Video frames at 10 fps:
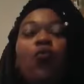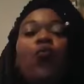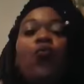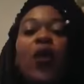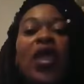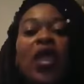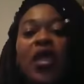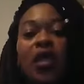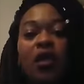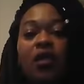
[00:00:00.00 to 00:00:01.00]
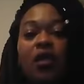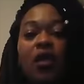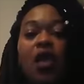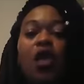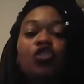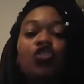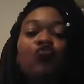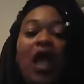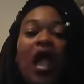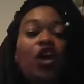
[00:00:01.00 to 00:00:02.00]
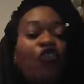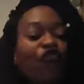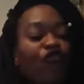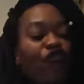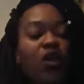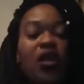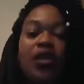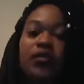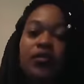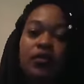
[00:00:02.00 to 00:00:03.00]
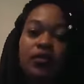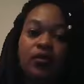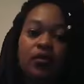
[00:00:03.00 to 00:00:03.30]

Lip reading: we do not confront